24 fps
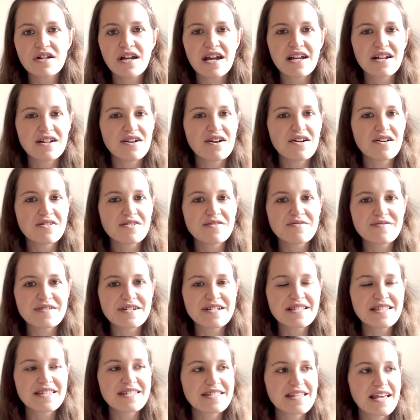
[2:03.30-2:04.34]
kind of all at
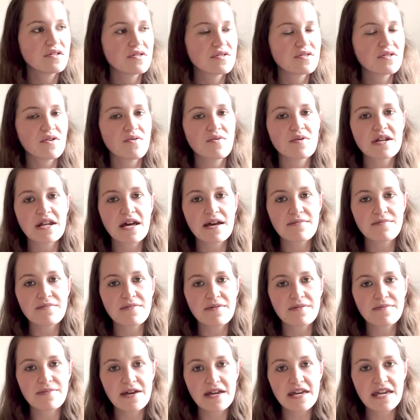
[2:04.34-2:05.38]
once. So when I'm
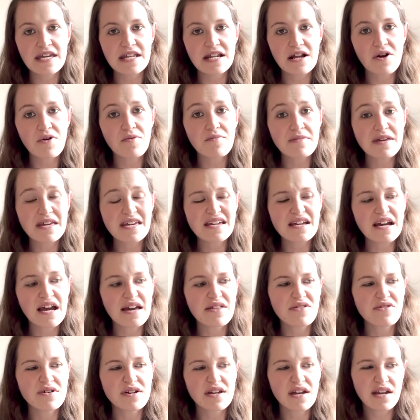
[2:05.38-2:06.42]
picking out meat, I
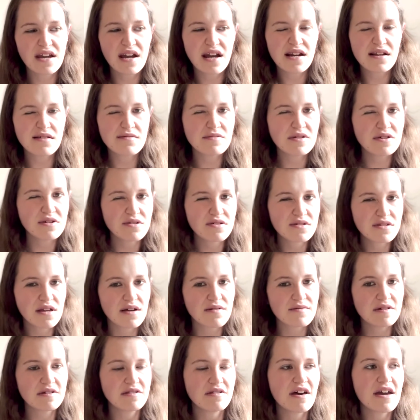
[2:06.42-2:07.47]
look at kind of meals that
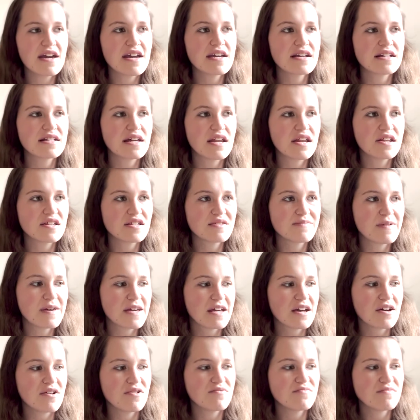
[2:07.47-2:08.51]
we like, and then I just
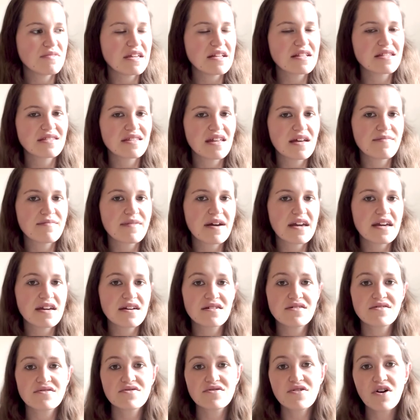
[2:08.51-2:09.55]
pick out meats that might
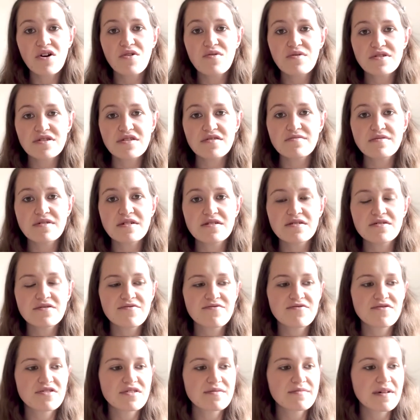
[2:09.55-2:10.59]
go with the meal
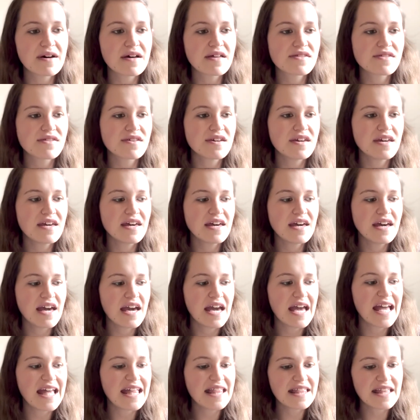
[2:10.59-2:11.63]
for the month.
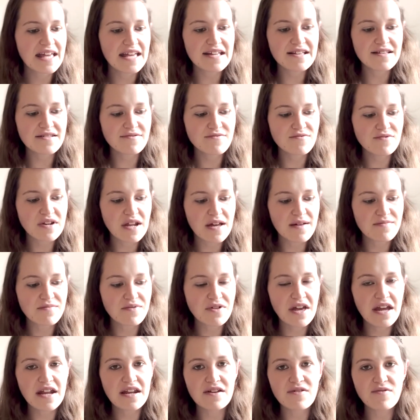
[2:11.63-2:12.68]
And then when I'm
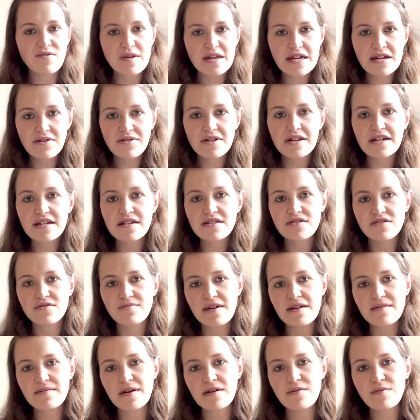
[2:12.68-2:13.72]
planning weekly to
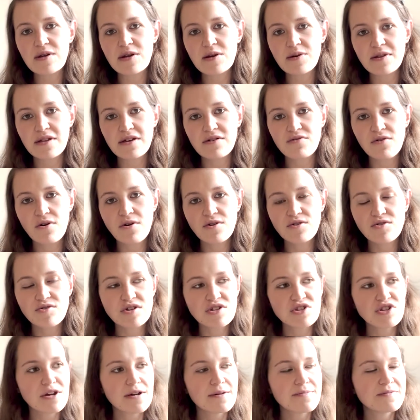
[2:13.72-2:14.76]
make my weekly grocery
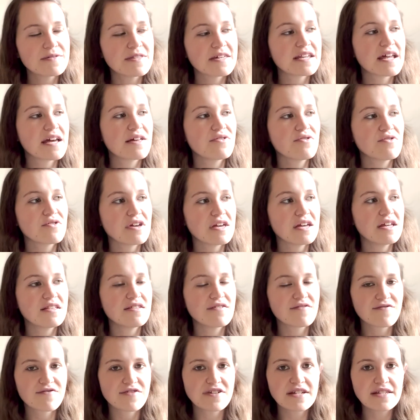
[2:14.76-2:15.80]
trip, then I look in the
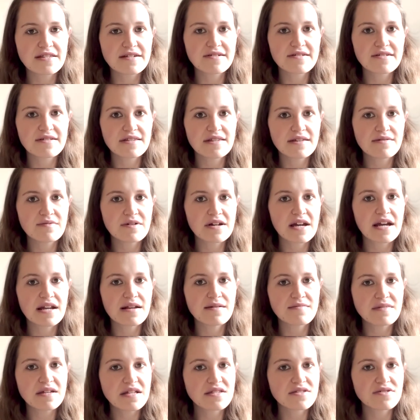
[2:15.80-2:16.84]
freezer and see what kind of
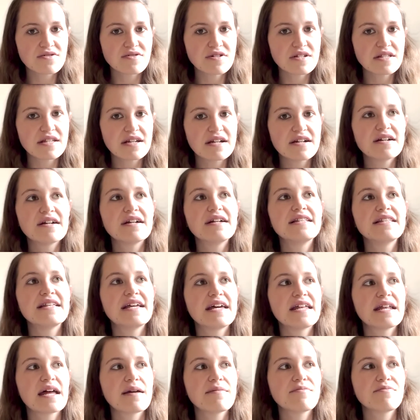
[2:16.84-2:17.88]
meats are in there, and
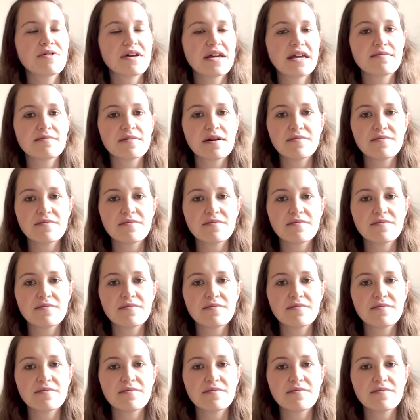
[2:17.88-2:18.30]
then I plan my